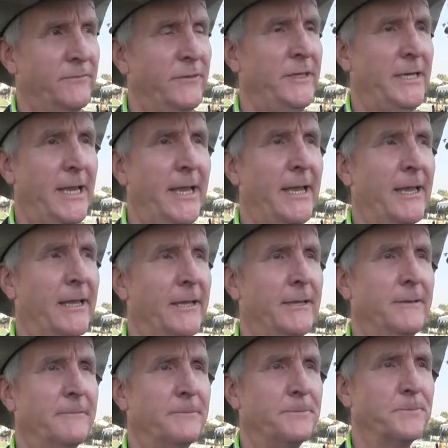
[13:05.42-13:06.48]

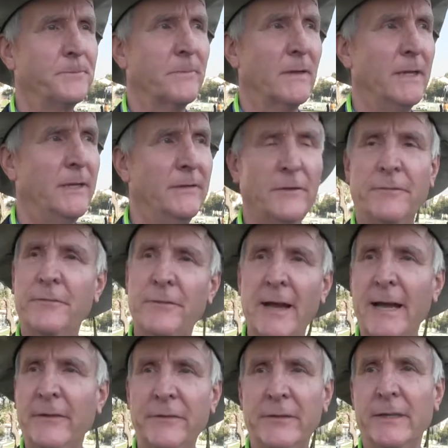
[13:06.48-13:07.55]
VA is a
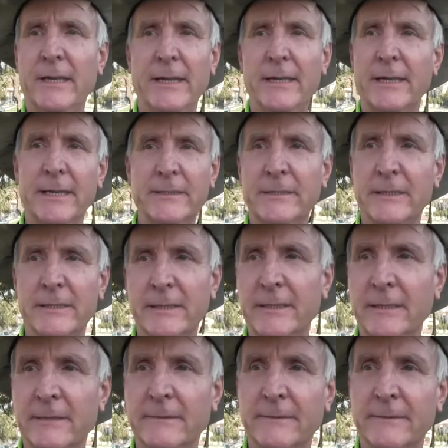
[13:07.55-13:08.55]
fascinating entity.